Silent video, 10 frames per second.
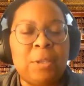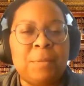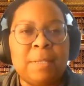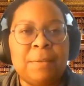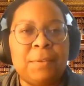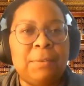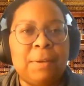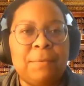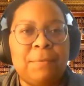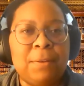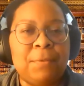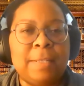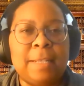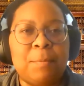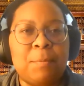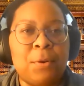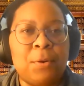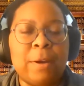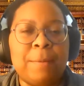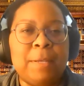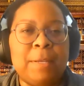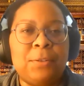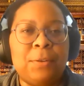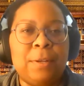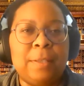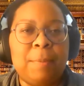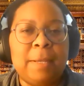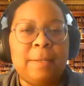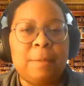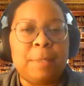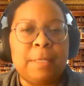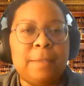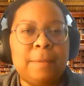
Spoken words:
specifically around fundraising and programming during the pandemic?